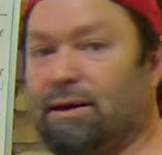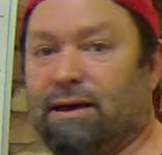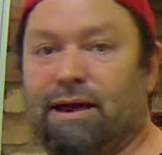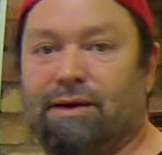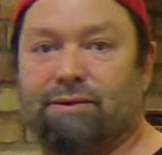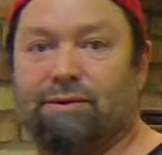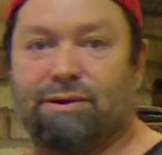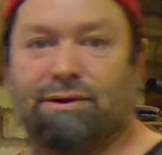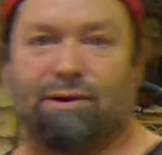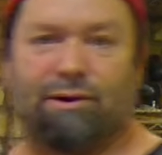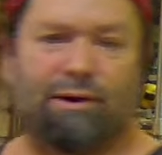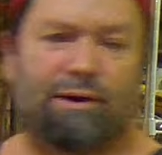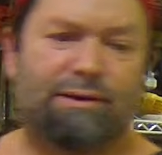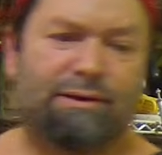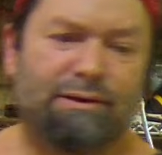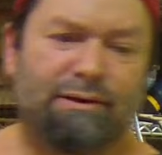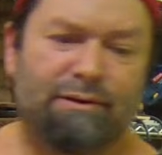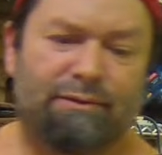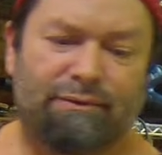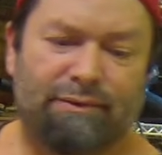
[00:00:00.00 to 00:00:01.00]
I have this dark
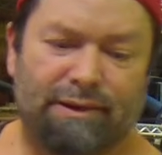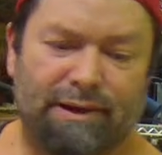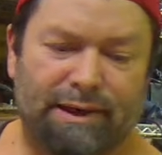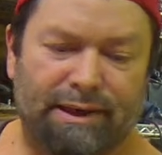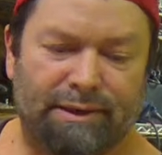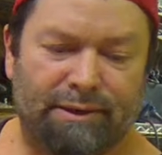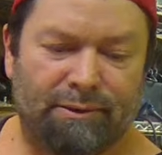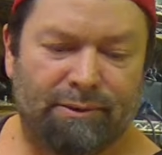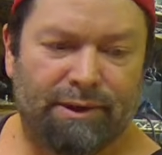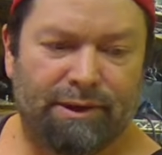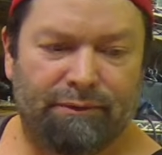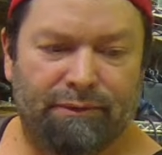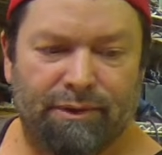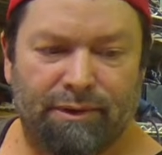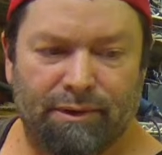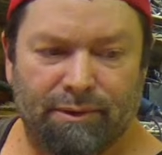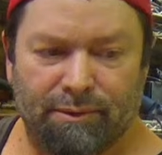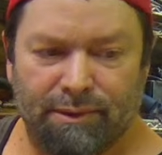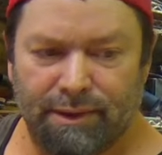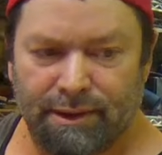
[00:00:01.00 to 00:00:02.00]
stuff. I don't even
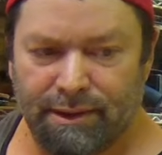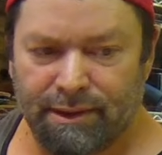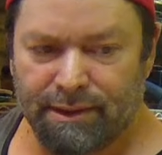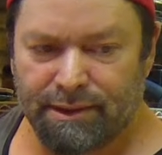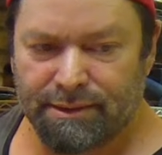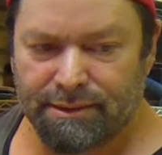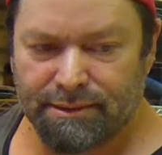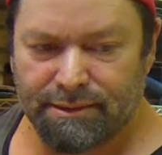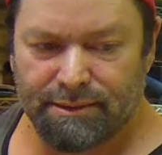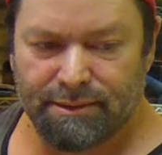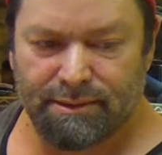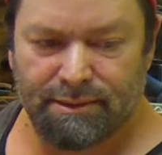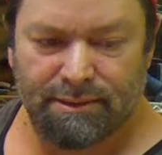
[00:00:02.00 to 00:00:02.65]
know what it is.